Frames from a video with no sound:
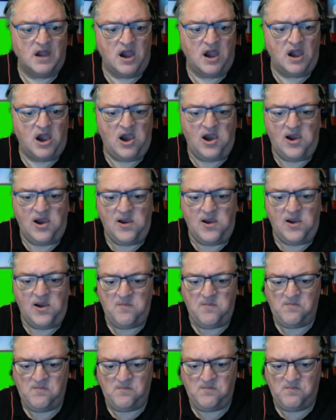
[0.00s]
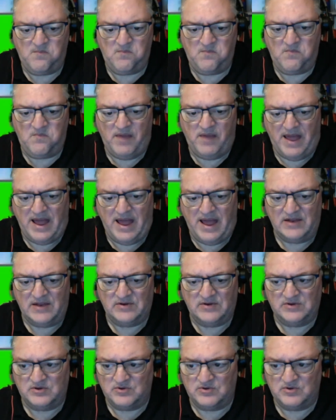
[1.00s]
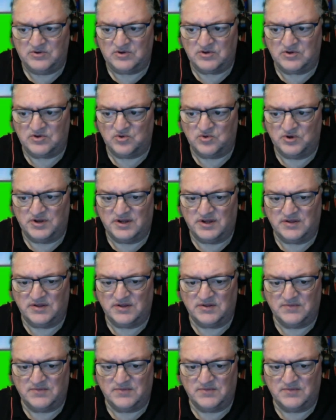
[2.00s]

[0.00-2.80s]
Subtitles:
Alan has just joined us.